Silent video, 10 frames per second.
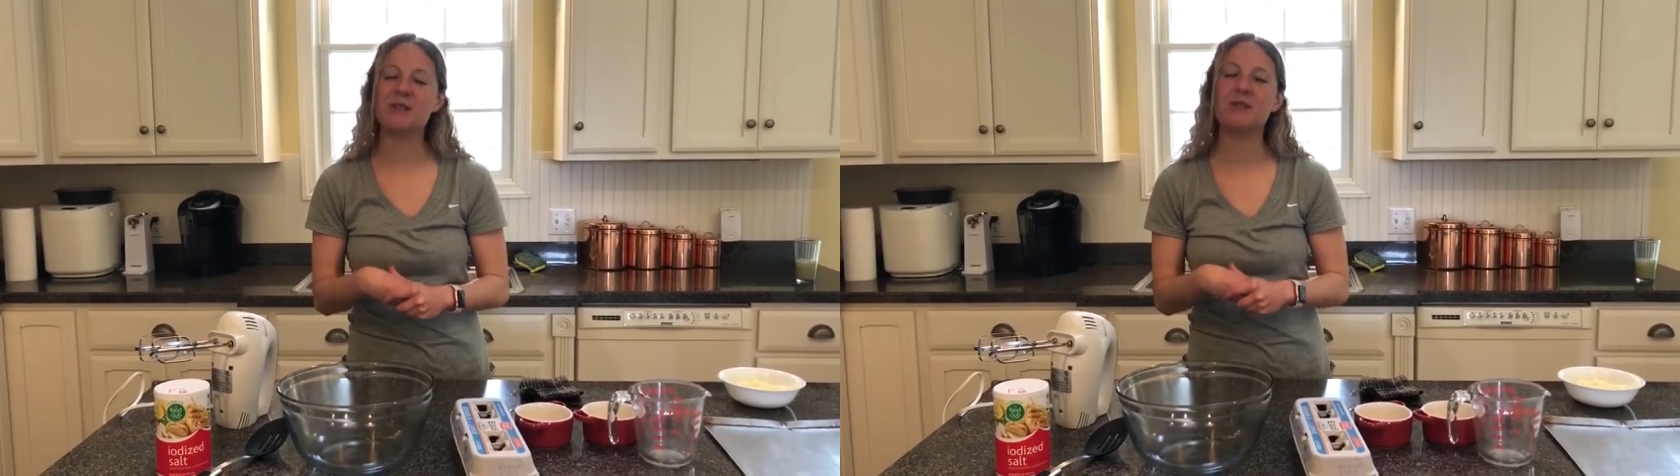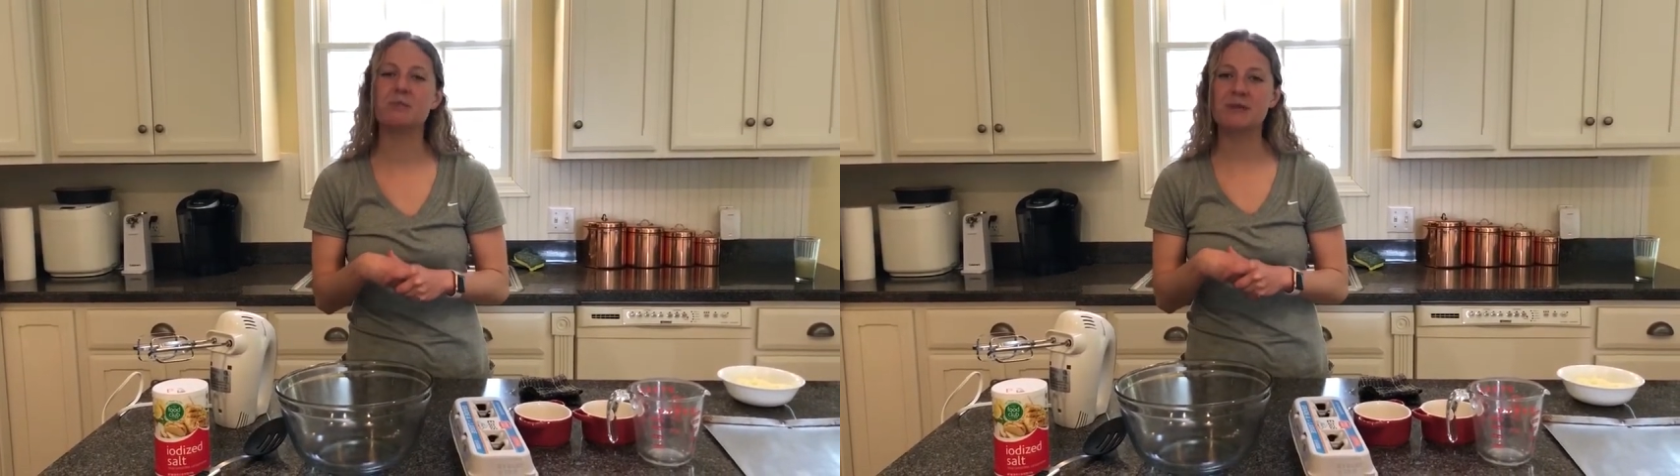
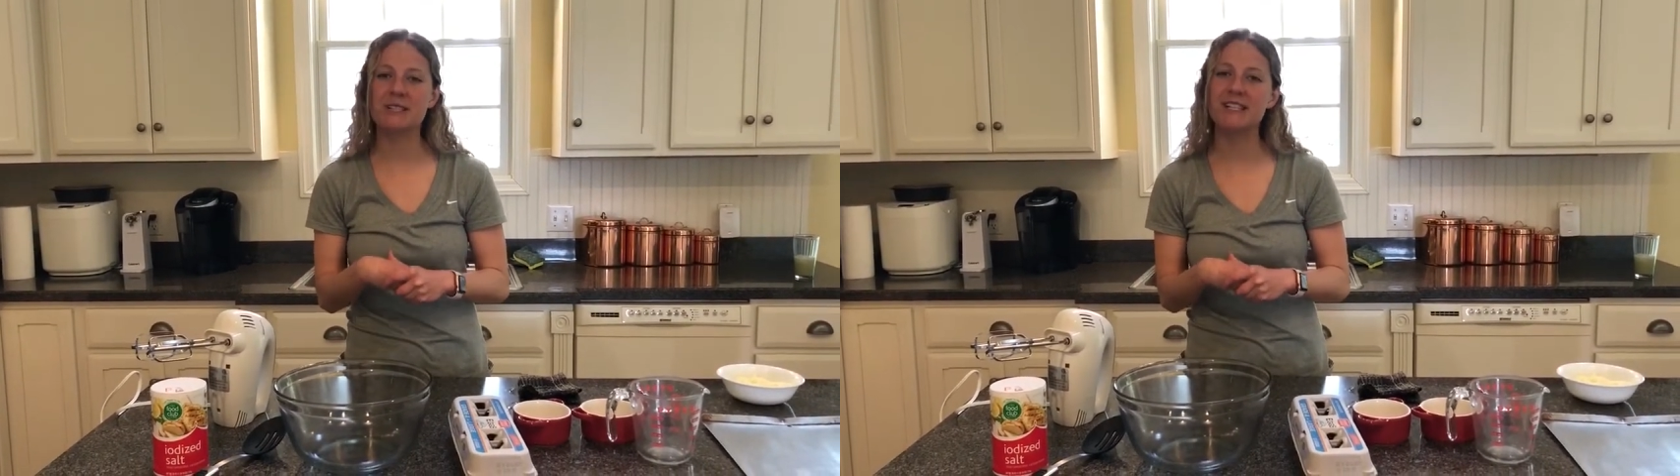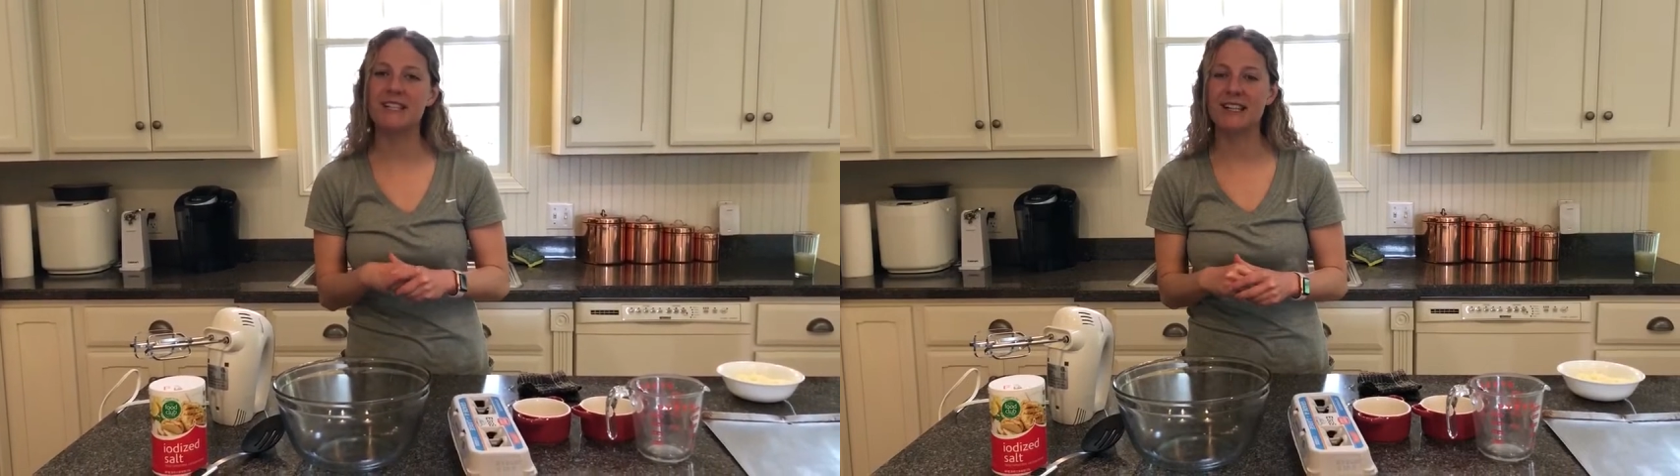is
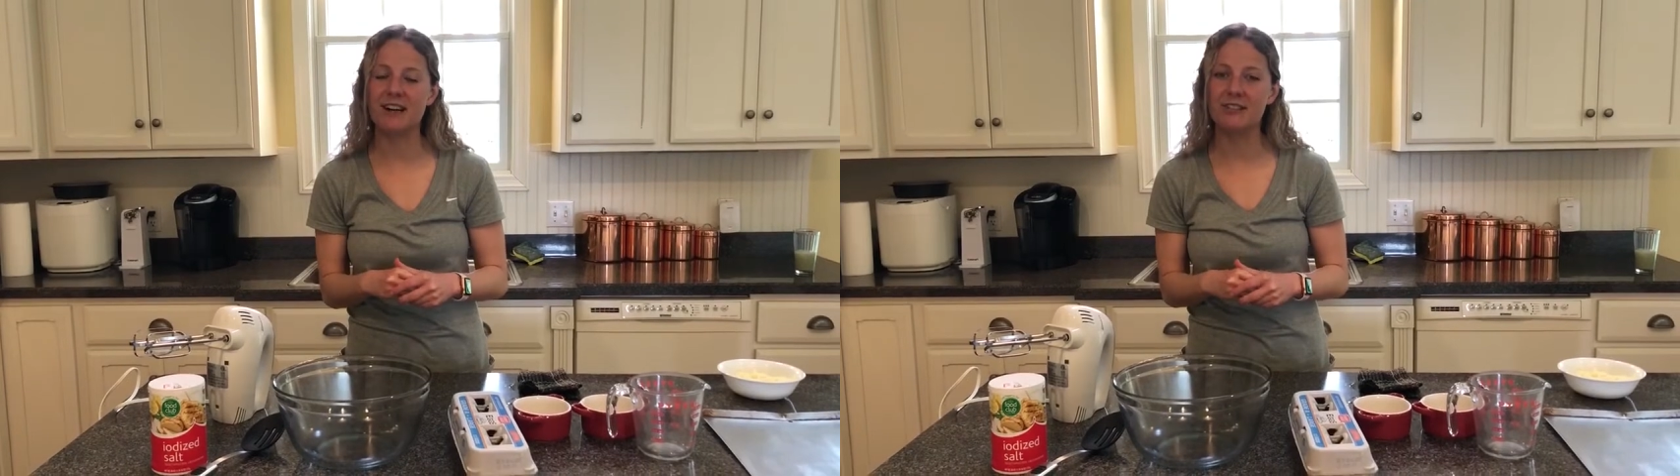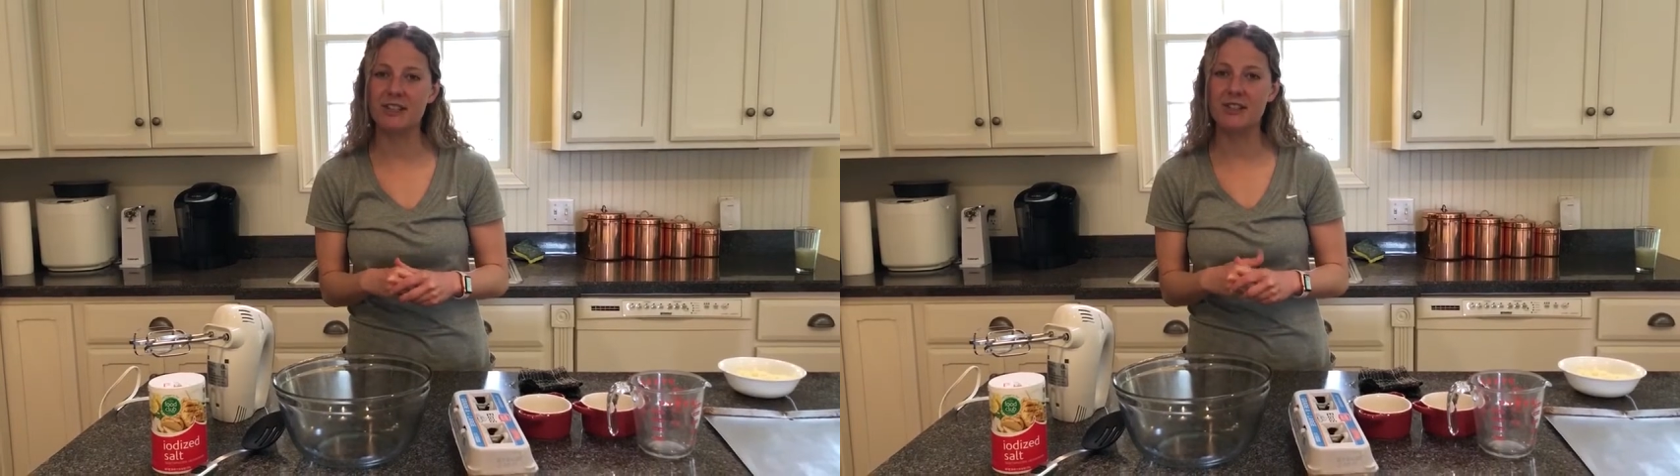preheat your
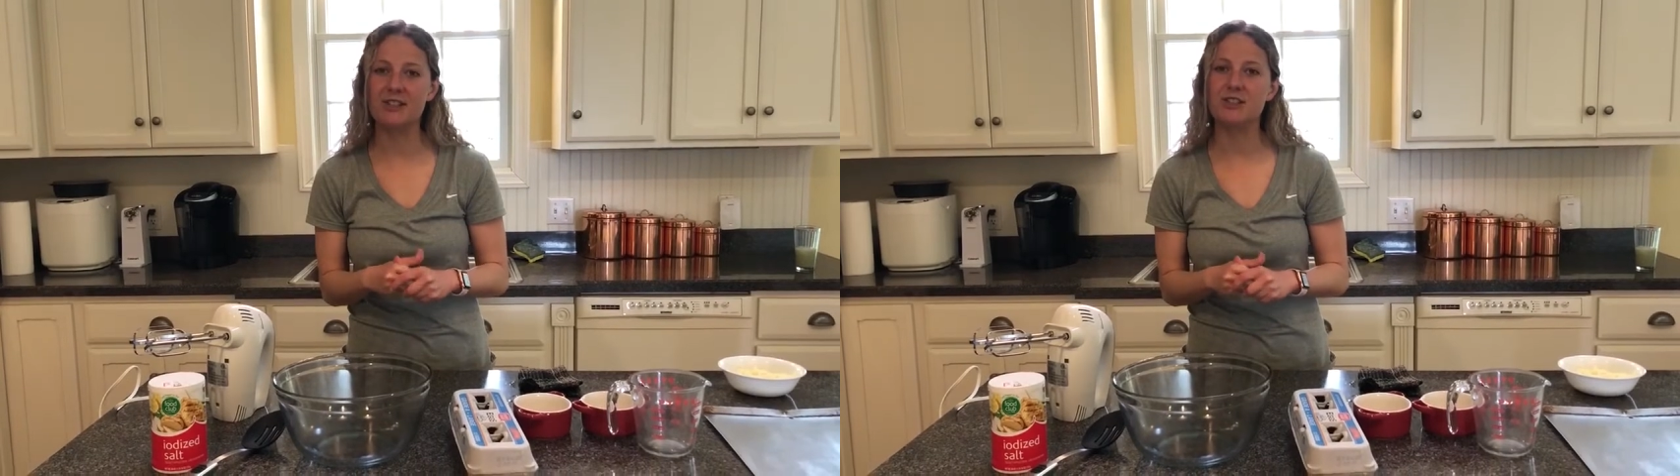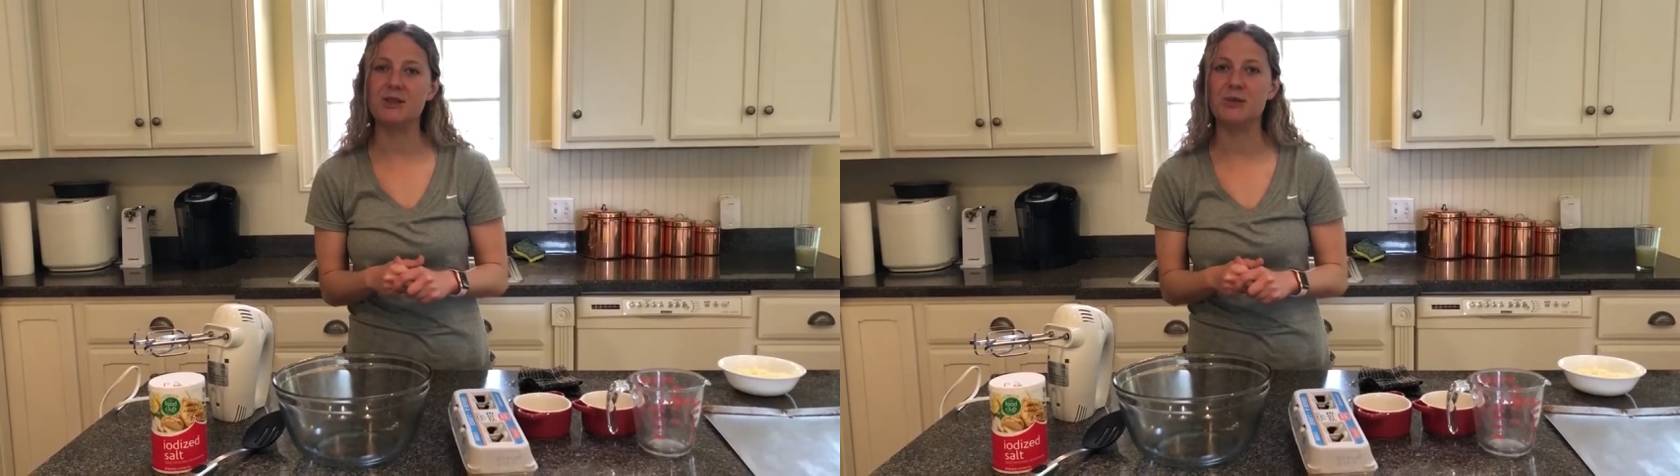oven to